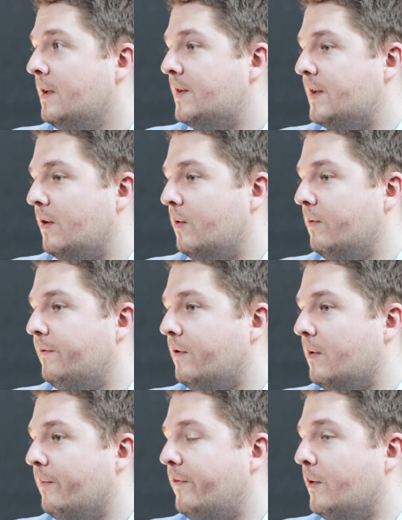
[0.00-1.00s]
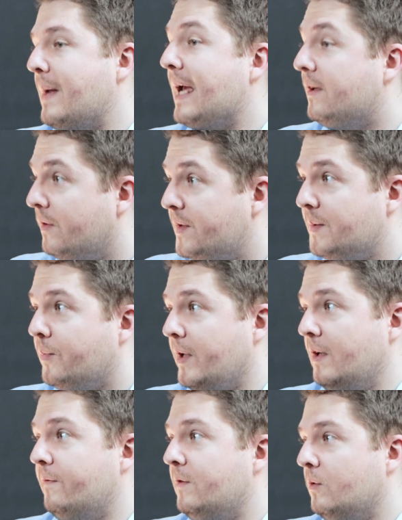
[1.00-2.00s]
So from accuracy
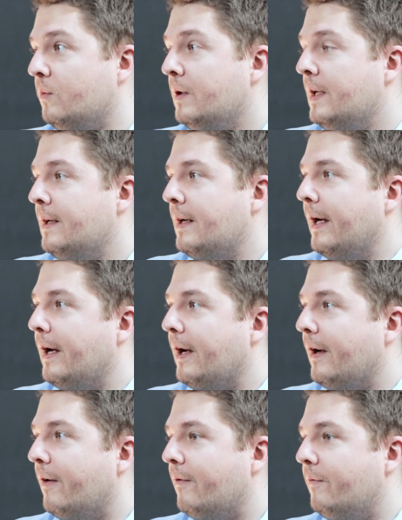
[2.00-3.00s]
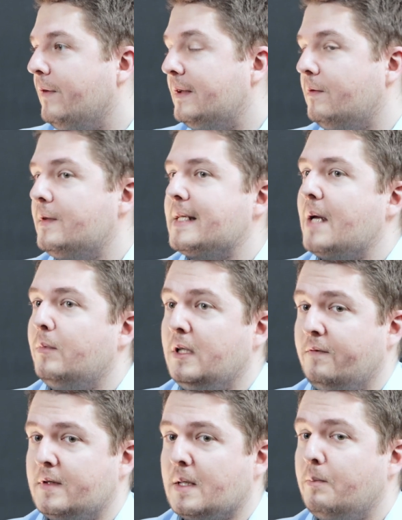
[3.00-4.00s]
point of view, V2X, I
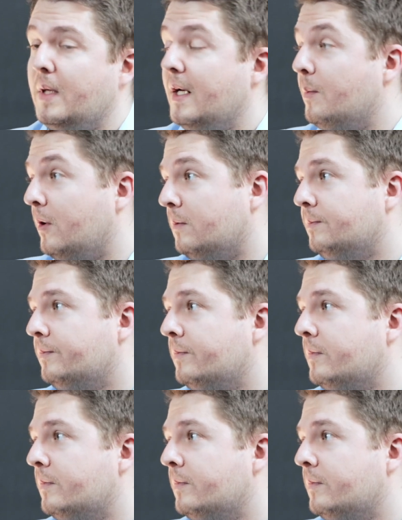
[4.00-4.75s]
believe, is unbeatable.